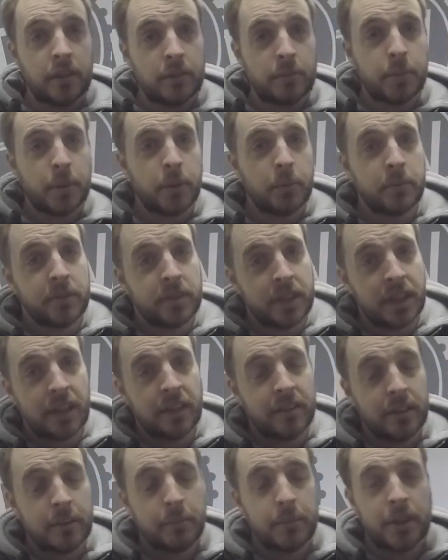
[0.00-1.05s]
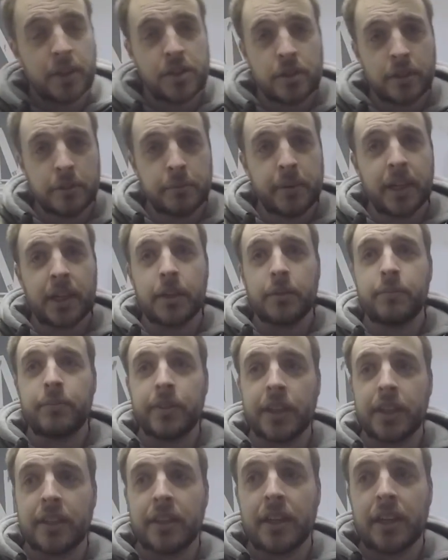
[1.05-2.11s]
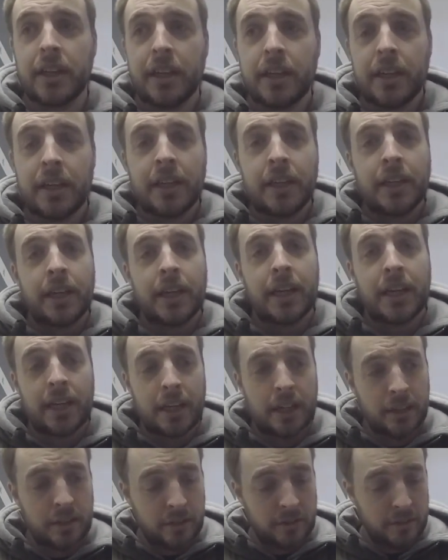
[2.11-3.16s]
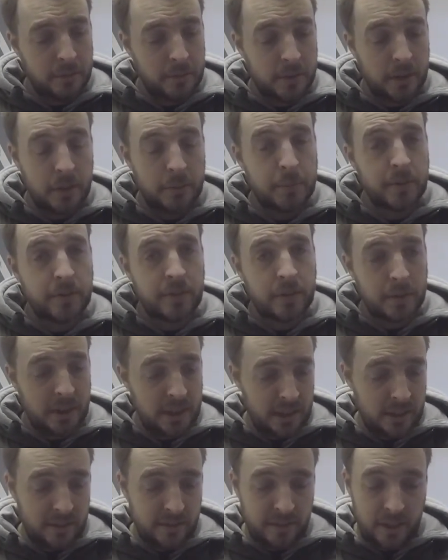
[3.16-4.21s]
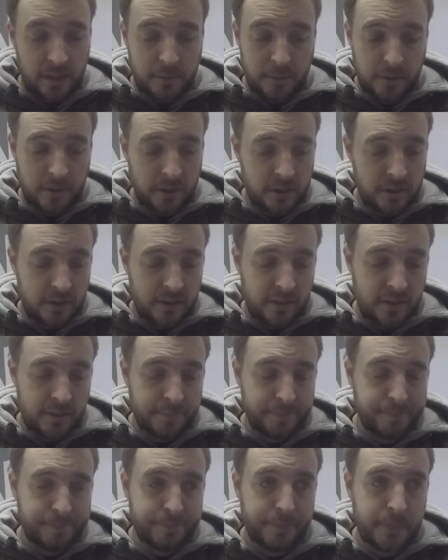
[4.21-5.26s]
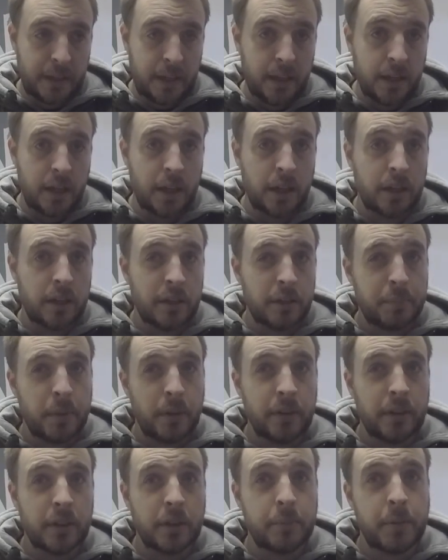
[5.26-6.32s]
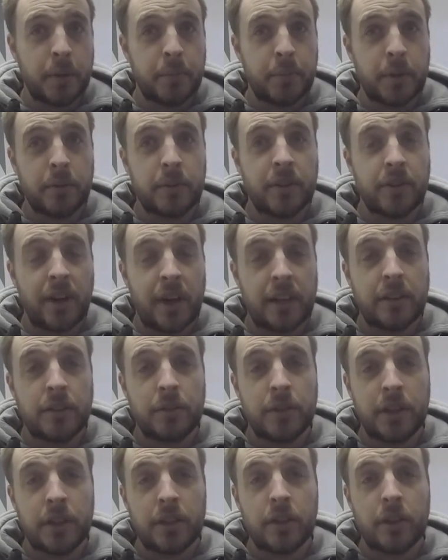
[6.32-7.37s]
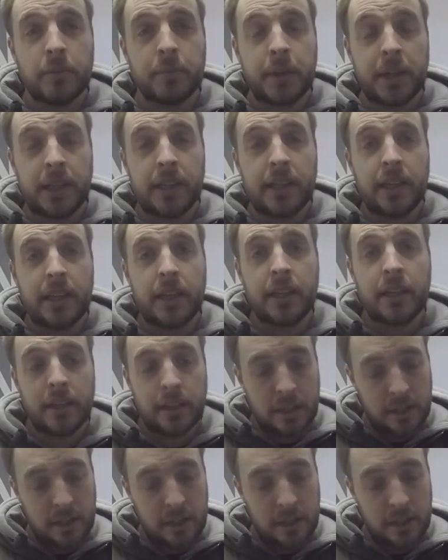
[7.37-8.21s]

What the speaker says: Not promising anything, but it should make up for it, because we've got a busy one. Like I said, we've got probably going to be brewing the red down here on Monday.